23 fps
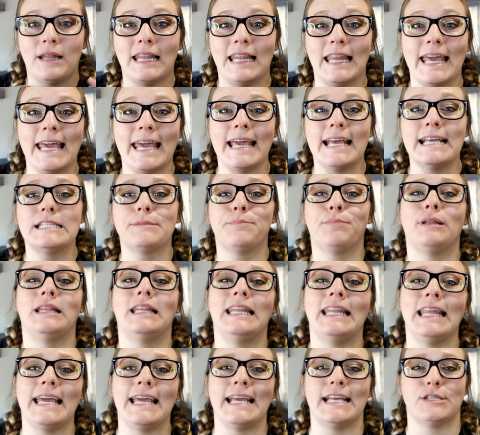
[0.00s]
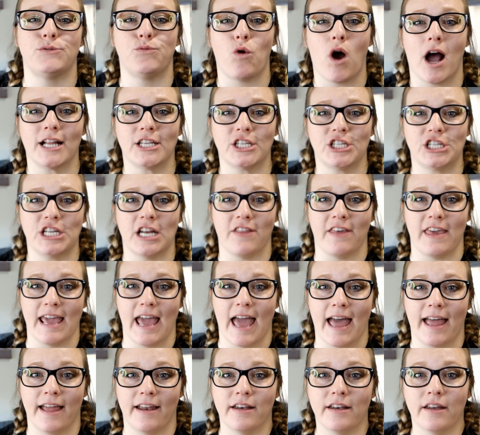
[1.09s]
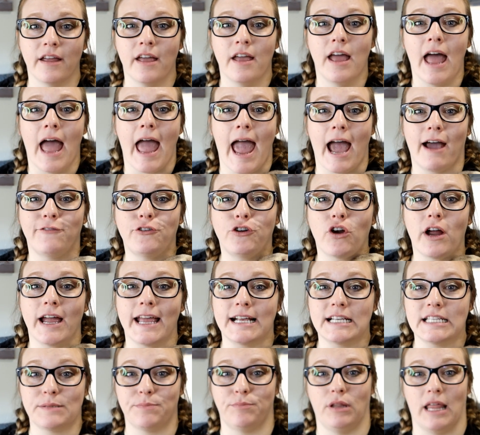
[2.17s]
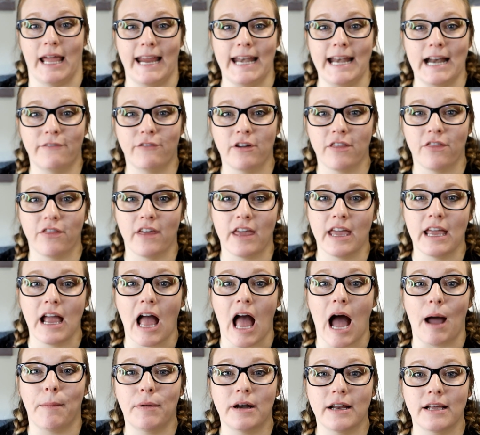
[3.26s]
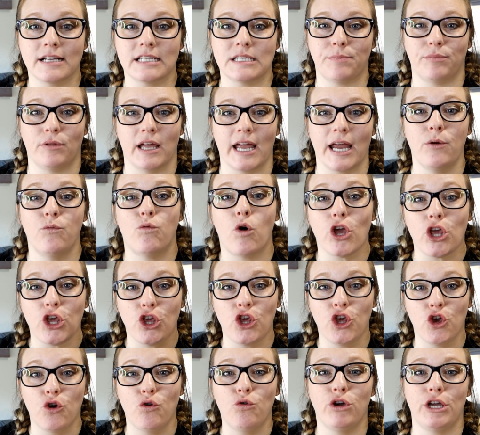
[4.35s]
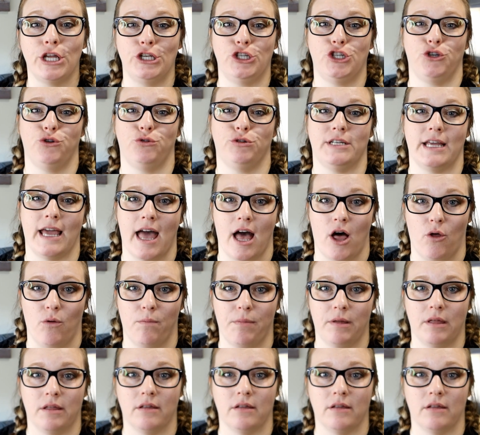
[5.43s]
Please, please watch to the end. After I explain everything, I'm going to explain what you can do to help.